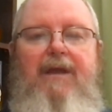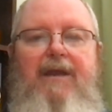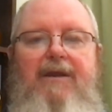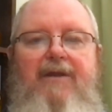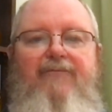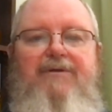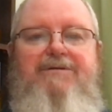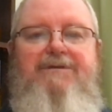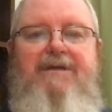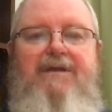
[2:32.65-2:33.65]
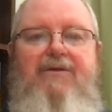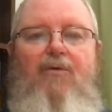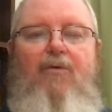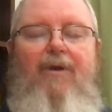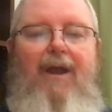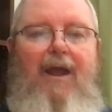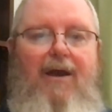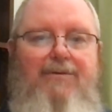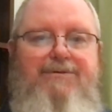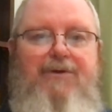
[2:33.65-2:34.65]
and every city or
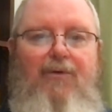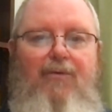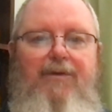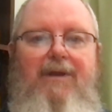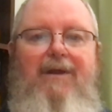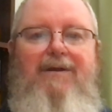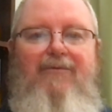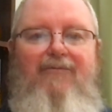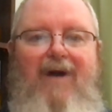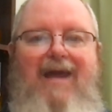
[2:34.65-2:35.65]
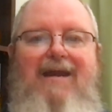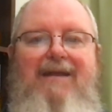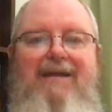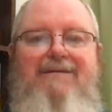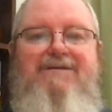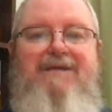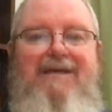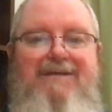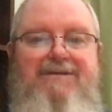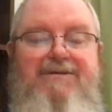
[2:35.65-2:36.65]
household divided against
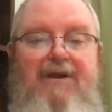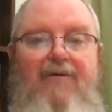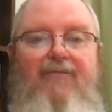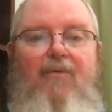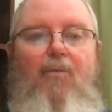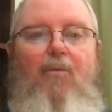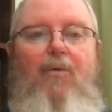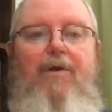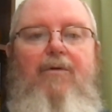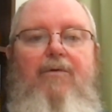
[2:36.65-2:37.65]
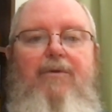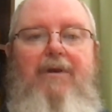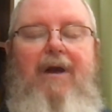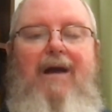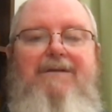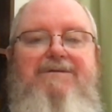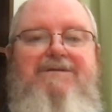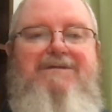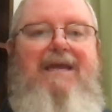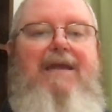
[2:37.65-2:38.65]
itself will not
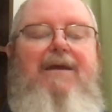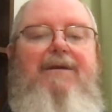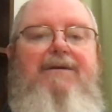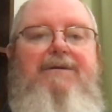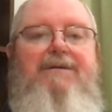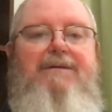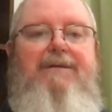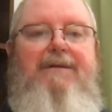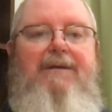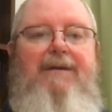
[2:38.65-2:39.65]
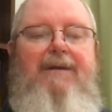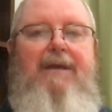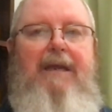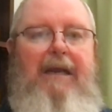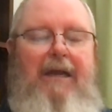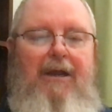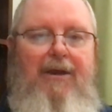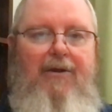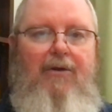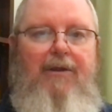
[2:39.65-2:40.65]
stand."
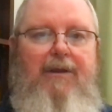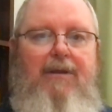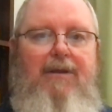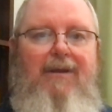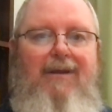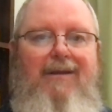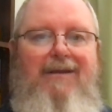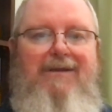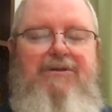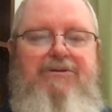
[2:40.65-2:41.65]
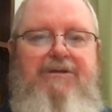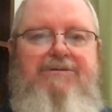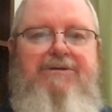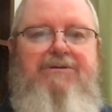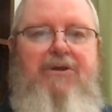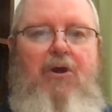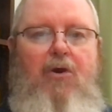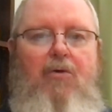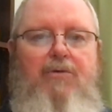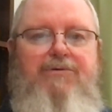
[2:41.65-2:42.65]
Clearly, Jesus
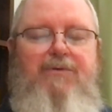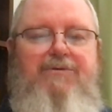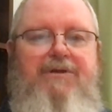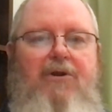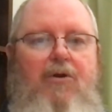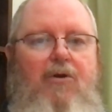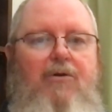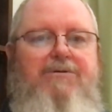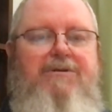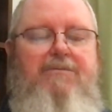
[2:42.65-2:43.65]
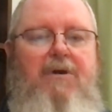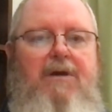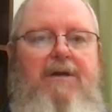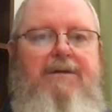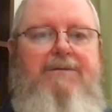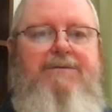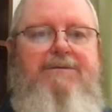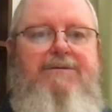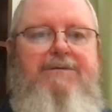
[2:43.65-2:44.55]
knows what's in our hearts and minds.